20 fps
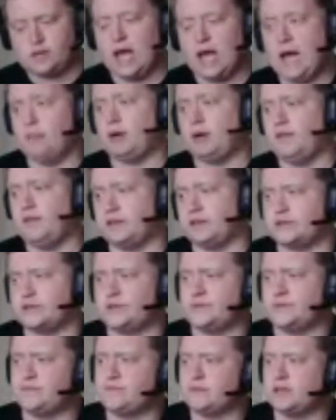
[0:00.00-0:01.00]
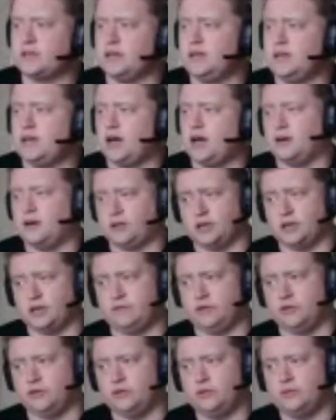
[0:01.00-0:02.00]
How about this? I'll
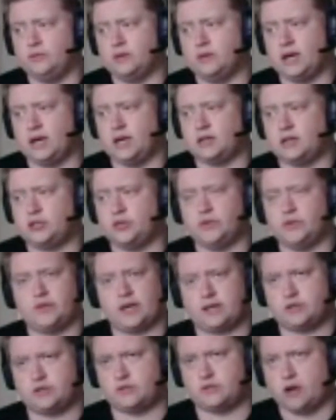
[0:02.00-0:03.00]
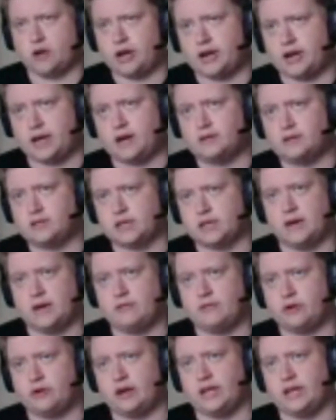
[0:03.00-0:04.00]
give you 2,000 right now to
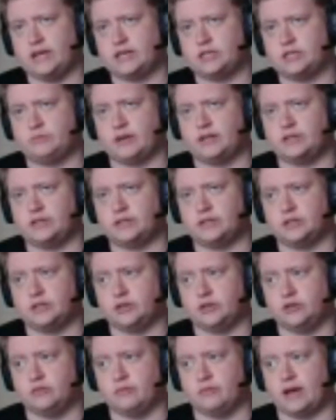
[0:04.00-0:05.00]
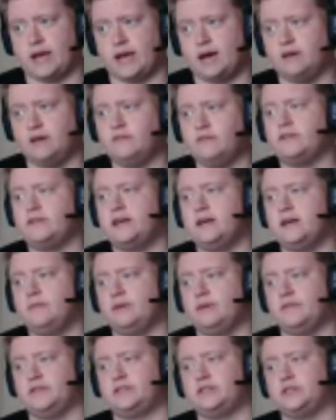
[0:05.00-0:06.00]
cover any expenses that you may have,
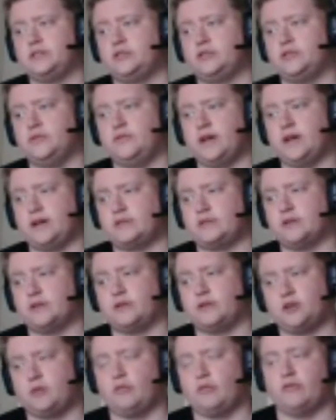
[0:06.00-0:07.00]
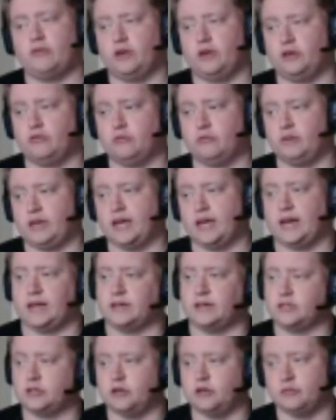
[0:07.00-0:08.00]
but this is 2,000 on top of what you will be
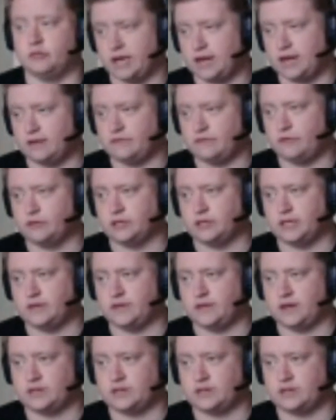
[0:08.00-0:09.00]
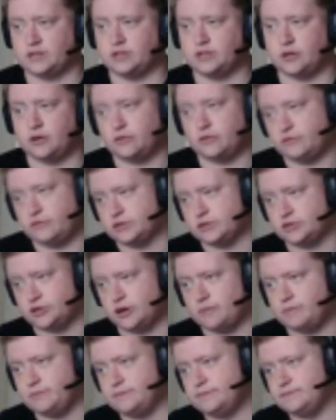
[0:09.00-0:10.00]
getting, so you'll be getting 14,000 in total for this
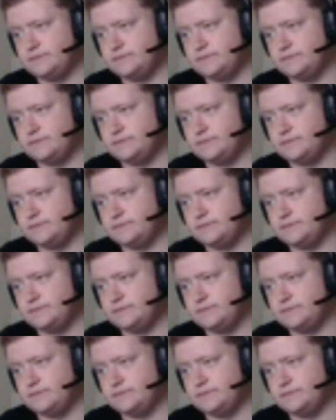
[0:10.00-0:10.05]
job."